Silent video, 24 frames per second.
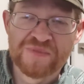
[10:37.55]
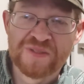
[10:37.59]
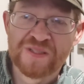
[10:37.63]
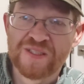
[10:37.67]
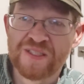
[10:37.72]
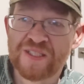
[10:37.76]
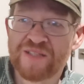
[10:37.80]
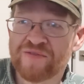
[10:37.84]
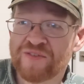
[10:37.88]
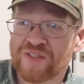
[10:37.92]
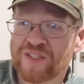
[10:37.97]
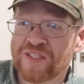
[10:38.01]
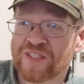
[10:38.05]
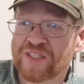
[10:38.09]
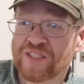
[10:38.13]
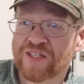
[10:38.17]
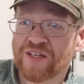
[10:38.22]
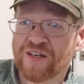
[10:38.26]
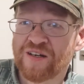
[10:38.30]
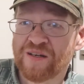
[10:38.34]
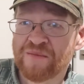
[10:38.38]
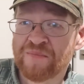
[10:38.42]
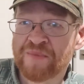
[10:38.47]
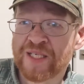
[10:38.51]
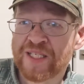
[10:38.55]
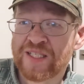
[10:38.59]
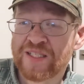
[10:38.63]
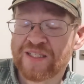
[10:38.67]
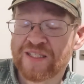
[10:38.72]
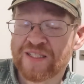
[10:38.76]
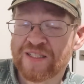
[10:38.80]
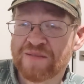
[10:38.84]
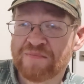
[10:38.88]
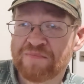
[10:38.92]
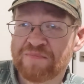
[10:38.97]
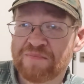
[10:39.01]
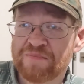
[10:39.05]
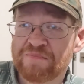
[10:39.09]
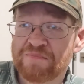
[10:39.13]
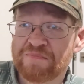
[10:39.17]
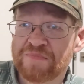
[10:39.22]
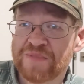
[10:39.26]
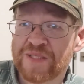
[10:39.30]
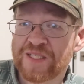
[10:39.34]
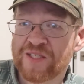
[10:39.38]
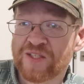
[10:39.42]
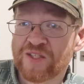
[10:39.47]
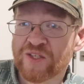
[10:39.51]
leave a comment and
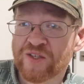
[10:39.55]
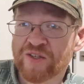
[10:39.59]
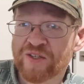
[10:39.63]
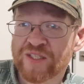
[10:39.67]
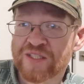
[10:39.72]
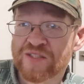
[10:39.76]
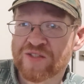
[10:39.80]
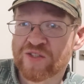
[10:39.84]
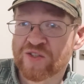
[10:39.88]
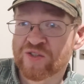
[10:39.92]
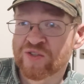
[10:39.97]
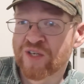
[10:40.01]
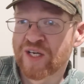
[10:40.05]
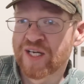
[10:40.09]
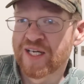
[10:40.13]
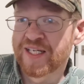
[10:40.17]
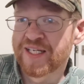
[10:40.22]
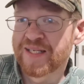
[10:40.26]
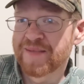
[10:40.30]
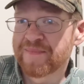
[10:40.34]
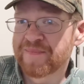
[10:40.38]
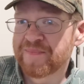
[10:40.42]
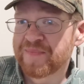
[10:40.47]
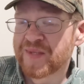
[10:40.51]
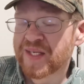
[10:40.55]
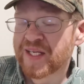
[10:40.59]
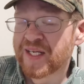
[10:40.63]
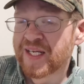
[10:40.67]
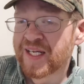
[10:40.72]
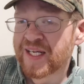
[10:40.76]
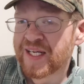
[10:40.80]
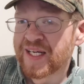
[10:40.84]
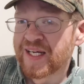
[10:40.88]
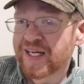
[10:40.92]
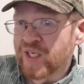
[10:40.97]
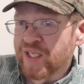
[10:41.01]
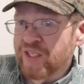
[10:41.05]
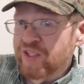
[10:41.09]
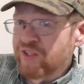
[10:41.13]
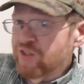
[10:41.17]
be curious to try it. What